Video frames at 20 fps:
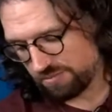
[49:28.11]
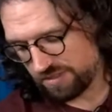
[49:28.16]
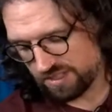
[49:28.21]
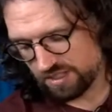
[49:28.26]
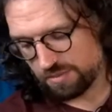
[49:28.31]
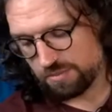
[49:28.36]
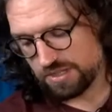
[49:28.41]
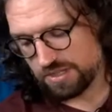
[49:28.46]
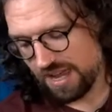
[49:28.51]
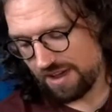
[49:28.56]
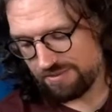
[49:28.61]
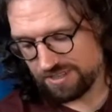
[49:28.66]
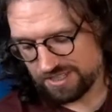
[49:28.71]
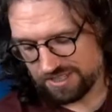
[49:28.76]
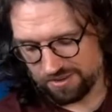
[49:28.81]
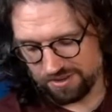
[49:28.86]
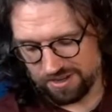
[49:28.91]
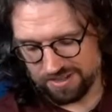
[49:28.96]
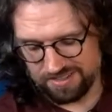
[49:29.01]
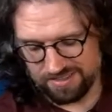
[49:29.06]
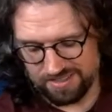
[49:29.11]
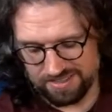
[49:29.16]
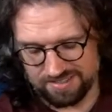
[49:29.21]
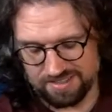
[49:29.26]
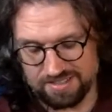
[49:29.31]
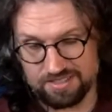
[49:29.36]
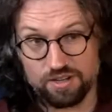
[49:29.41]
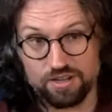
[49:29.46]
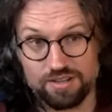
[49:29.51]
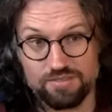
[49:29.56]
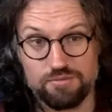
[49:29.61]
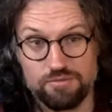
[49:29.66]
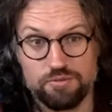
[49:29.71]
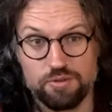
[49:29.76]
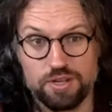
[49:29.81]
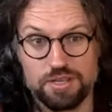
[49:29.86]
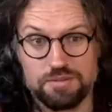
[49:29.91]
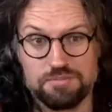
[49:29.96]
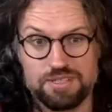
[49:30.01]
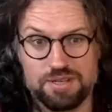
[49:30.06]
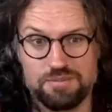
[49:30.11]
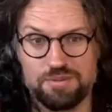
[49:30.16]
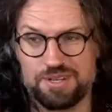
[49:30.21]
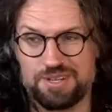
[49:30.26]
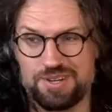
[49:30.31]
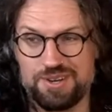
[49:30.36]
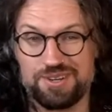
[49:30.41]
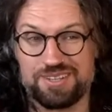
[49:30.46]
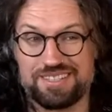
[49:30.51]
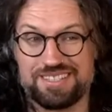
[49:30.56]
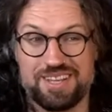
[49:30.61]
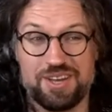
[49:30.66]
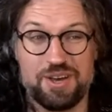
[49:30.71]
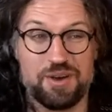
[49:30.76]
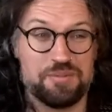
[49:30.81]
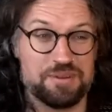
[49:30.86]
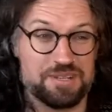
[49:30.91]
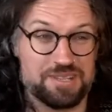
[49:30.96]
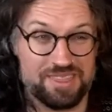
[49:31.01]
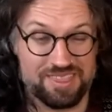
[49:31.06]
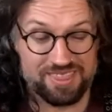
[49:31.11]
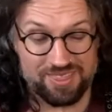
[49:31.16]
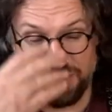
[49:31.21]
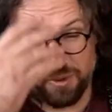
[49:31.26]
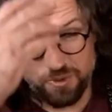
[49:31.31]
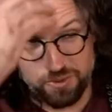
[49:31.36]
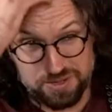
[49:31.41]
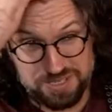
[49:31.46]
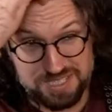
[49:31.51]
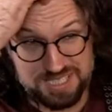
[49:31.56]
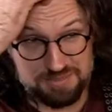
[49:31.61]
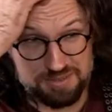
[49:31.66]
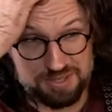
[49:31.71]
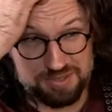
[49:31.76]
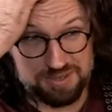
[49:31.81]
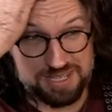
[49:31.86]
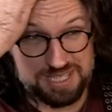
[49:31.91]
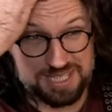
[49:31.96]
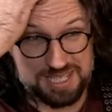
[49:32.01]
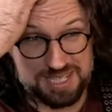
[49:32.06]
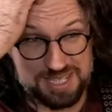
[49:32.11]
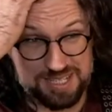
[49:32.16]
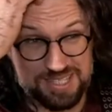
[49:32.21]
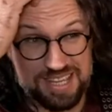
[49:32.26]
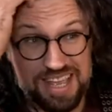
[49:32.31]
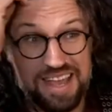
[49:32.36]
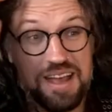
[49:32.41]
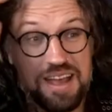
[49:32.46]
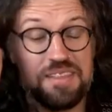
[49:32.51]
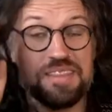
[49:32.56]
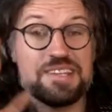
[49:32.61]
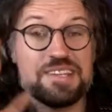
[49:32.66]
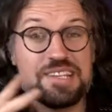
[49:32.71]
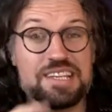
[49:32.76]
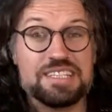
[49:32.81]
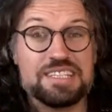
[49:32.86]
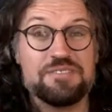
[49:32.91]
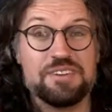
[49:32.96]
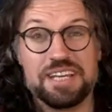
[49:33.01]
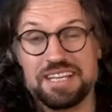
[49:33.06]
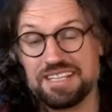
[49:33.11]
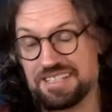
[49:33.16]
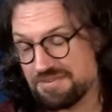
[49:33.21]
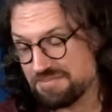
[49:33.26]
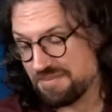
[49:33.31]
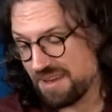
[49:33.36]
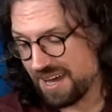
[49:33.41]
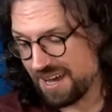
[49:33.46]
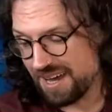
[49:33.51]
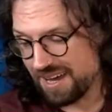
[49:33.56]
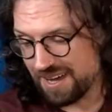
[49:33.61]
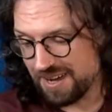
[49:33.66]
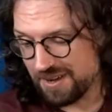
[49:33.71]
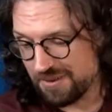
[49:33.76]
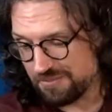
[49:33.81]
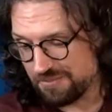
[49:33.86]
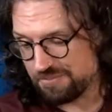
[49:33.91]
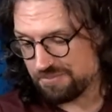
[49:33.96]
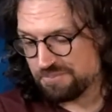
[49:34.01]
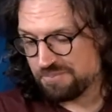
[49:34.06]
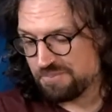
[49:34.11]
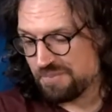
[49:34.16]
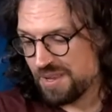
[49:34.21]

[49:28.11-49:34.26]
So much effort's gone into this, it's not even funny. So much so much thought and so much research. The gist of it is, um,